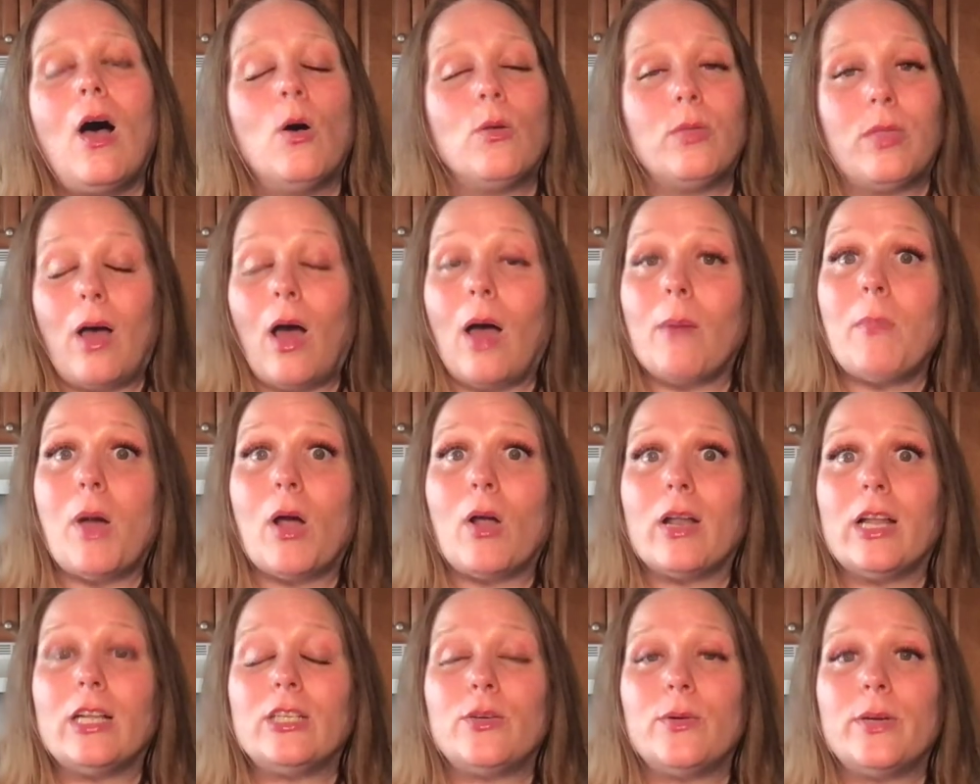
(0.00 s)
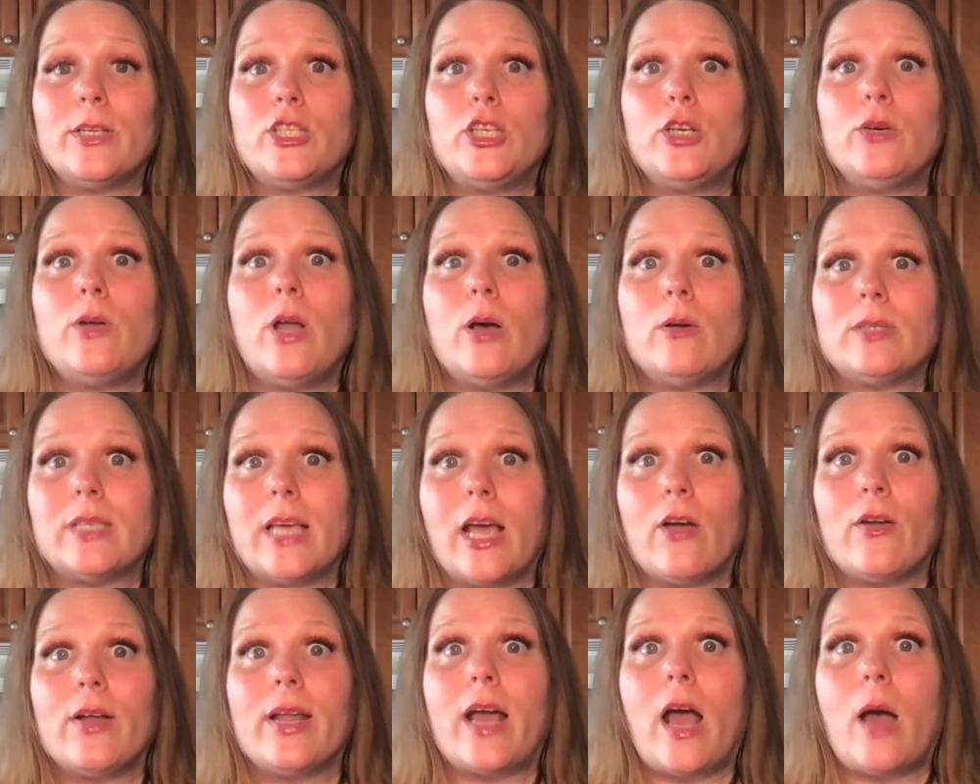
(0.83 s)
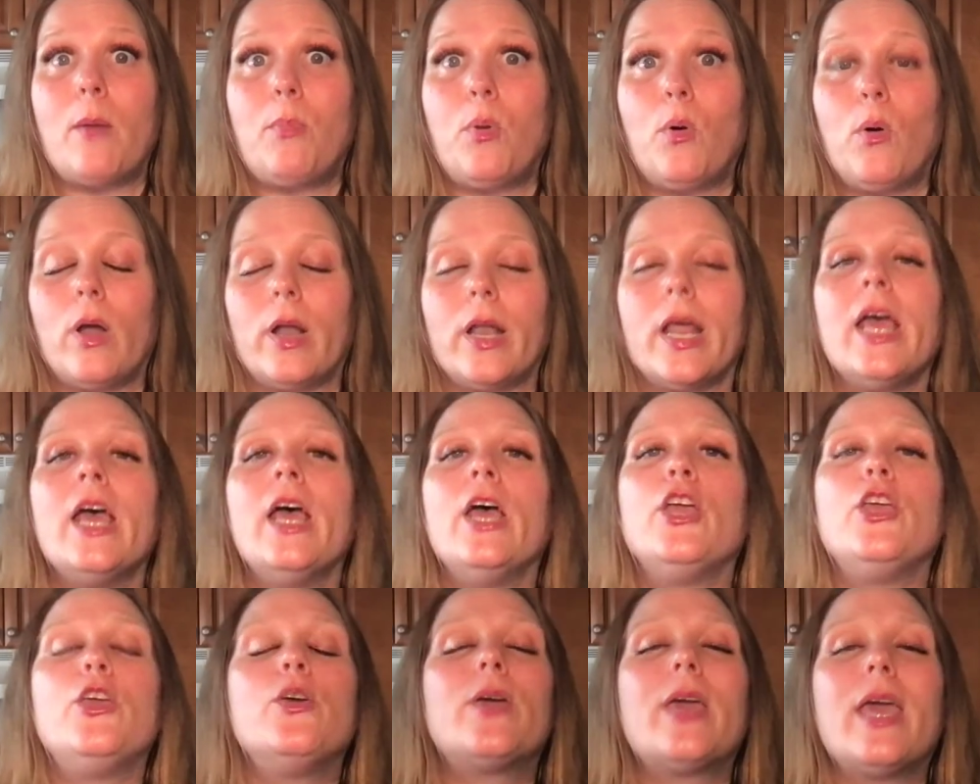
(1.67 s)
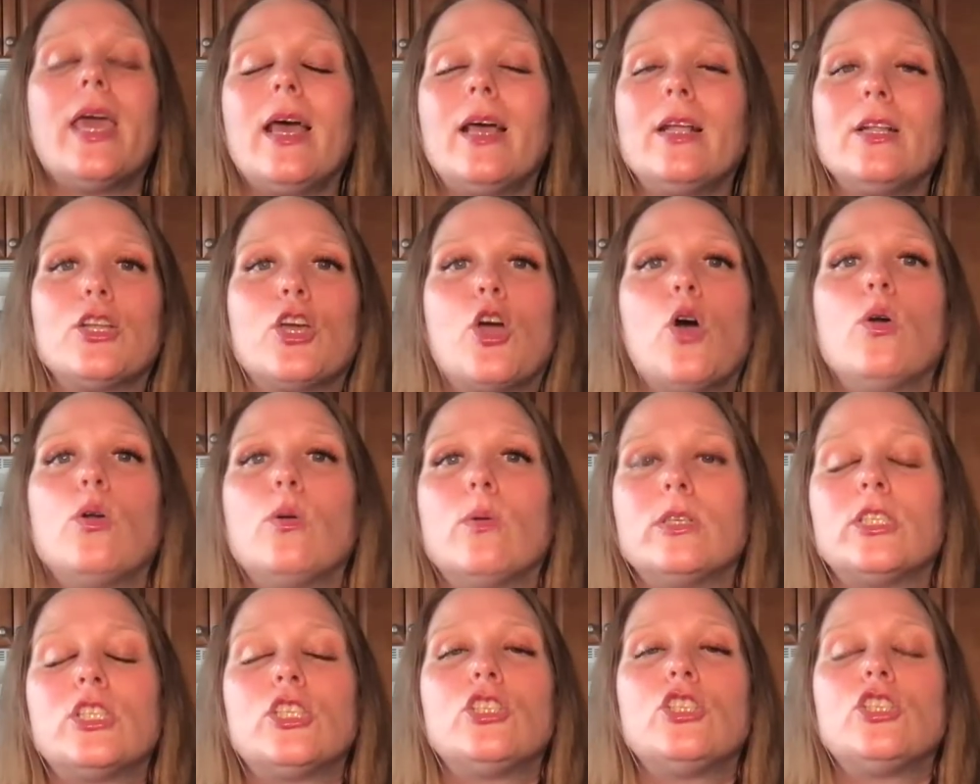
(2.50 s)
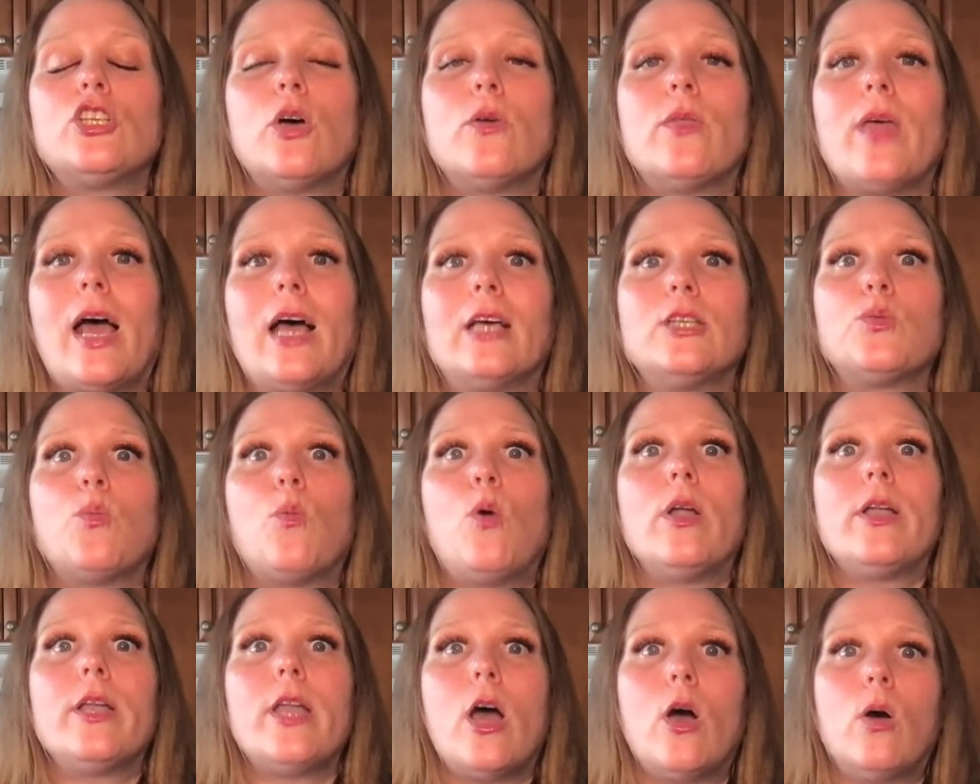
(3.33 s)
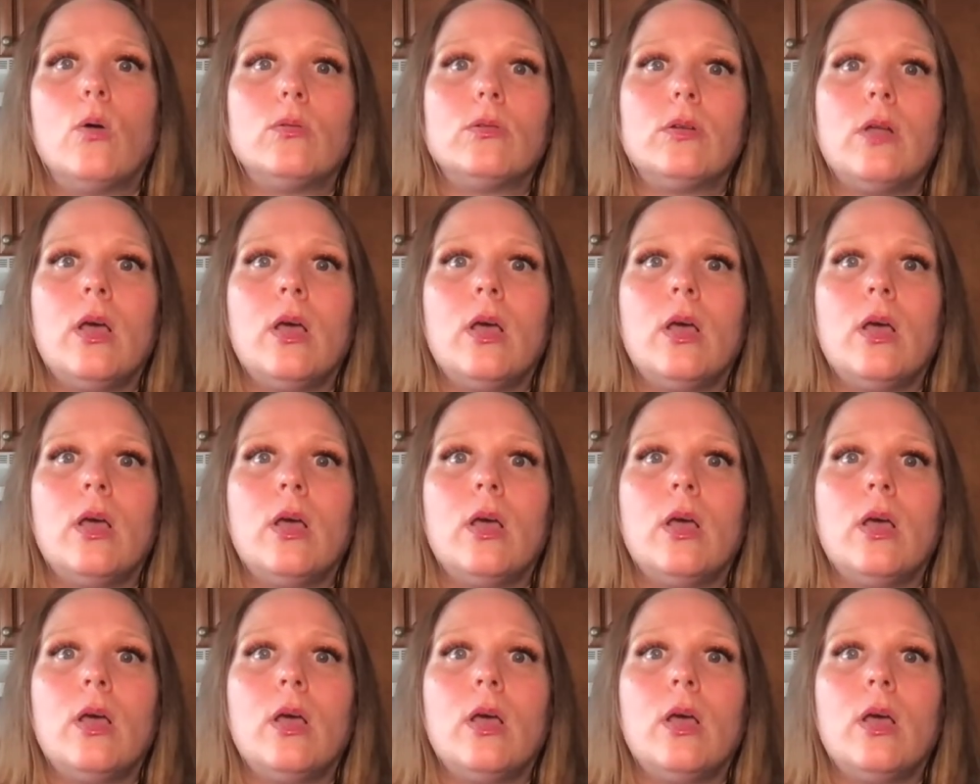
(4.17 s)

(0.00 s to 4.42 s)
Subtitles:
I'm already doing two notes. I already got bored. You can't go to a show that has one note.